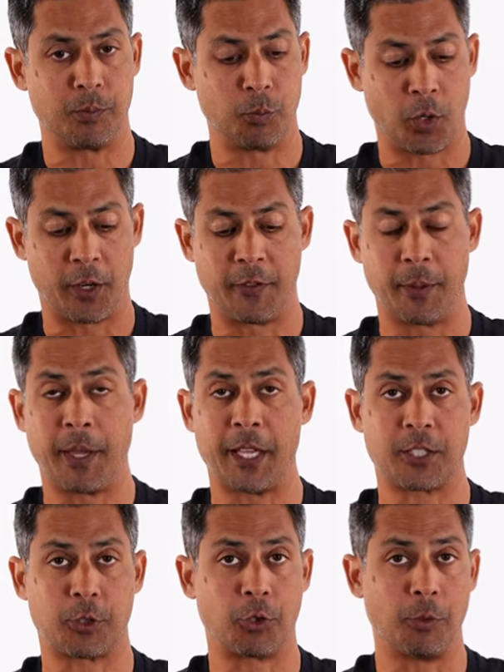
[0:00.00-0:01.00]
one of them
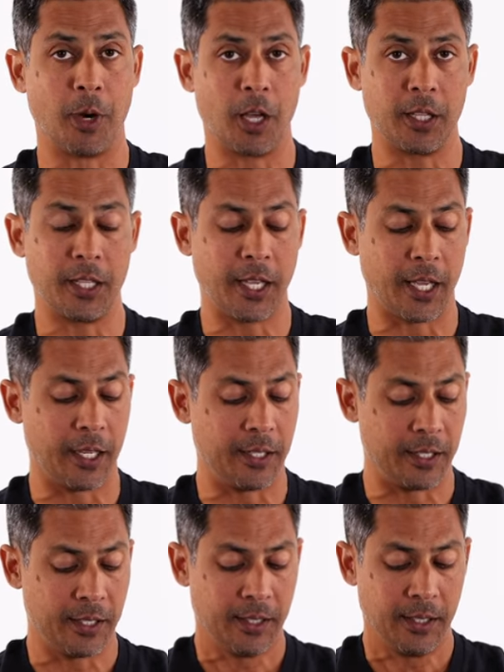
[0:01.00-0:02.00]
has a chromoly
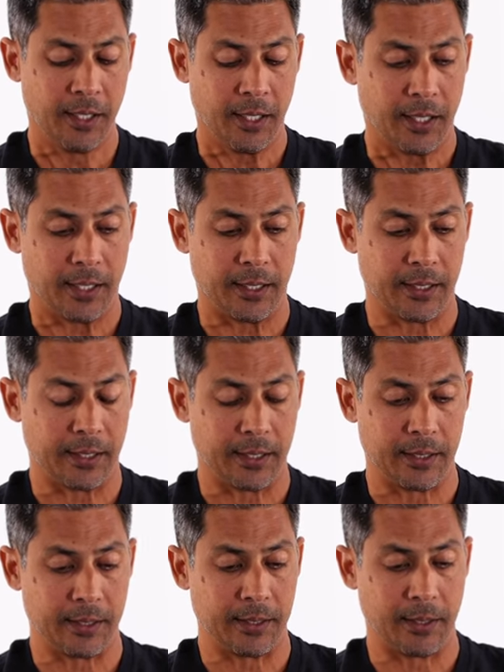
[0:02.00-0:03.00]
end.
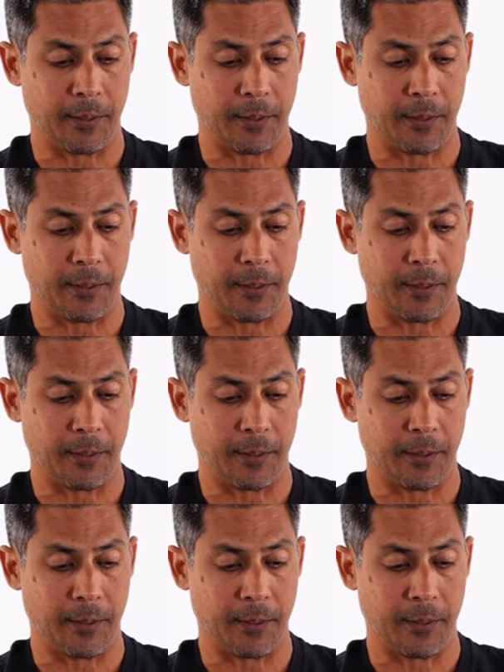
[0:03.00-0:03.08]
Uh,